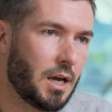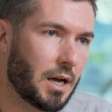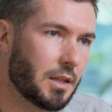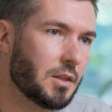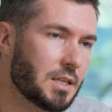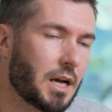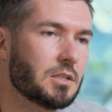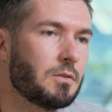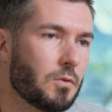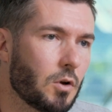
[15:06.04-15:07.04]
and then the tax
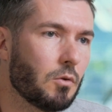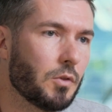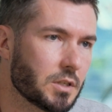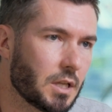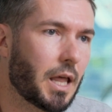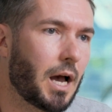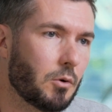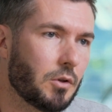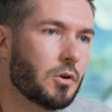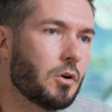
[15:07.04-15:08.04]
deferral that's
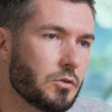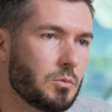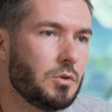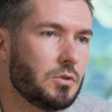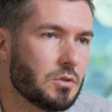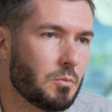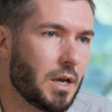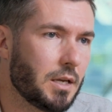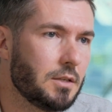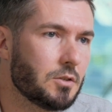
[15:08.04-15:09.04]
allowed on the contributions
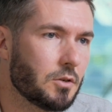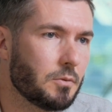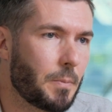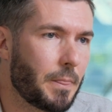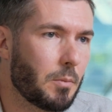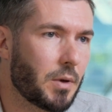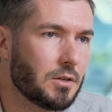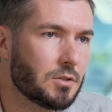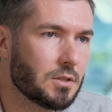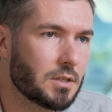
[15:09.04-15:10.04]
made into a
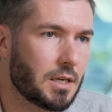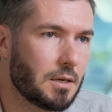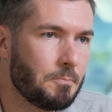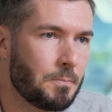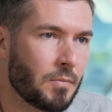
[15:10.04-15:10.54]
pension scheme.